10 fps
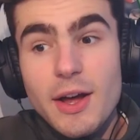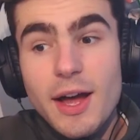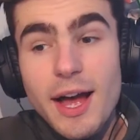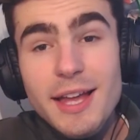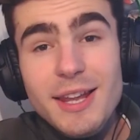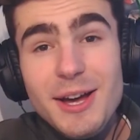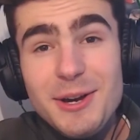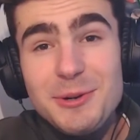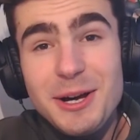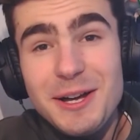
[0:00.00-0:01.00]

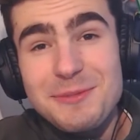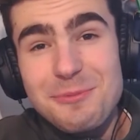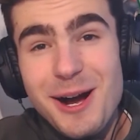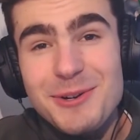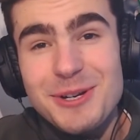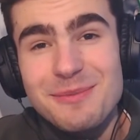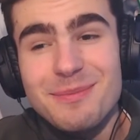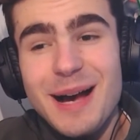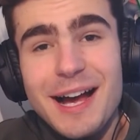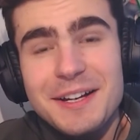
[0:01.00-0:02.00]
Hello and welcome
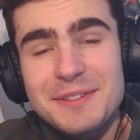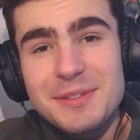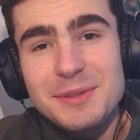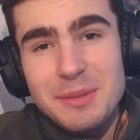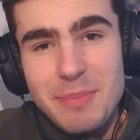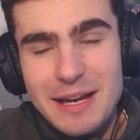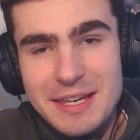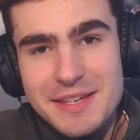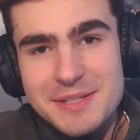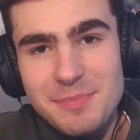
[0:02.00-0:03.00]
back to the
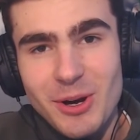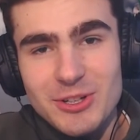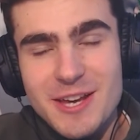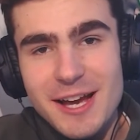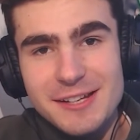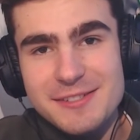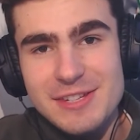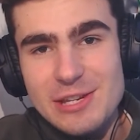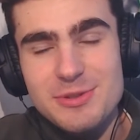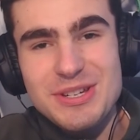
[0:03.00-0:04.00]
Baggies
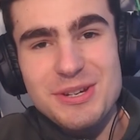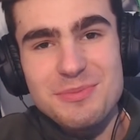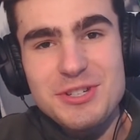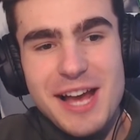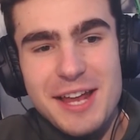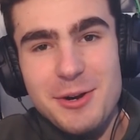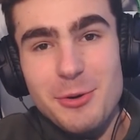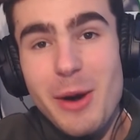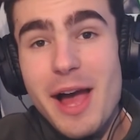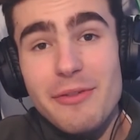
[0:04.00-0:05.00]
Podcast YouTube
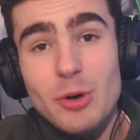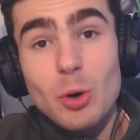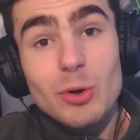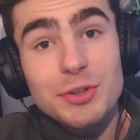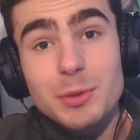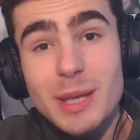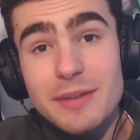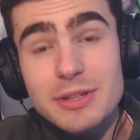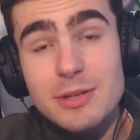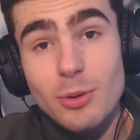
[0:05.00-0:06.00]
channel, where of course we're
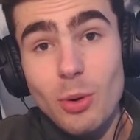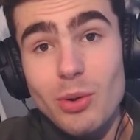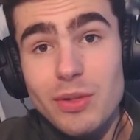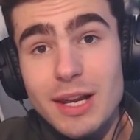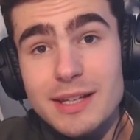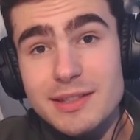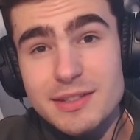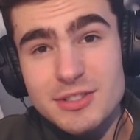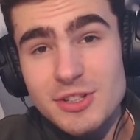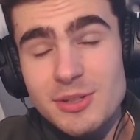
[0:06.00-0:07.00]
giving you all the
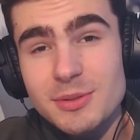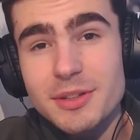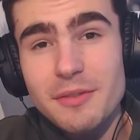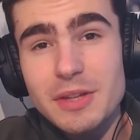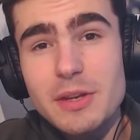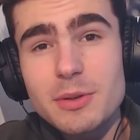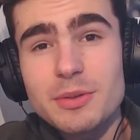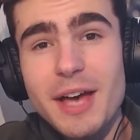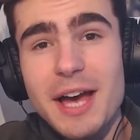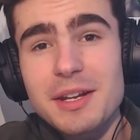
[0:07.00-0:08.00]
latest news,
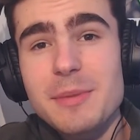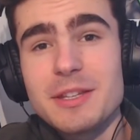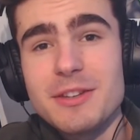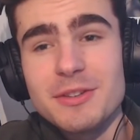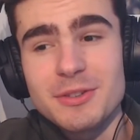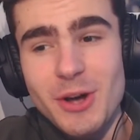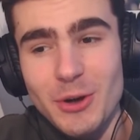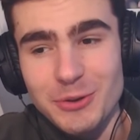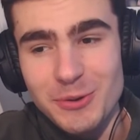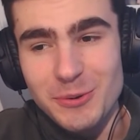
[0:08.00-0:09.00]
views and opinions
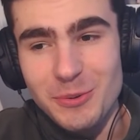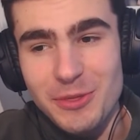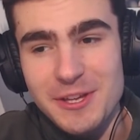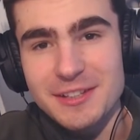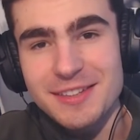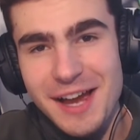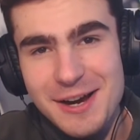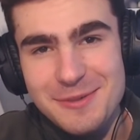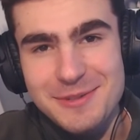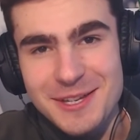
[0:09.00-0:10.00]
on all things
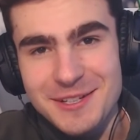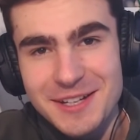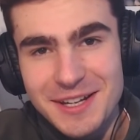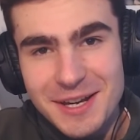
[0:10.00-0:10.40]
Albion.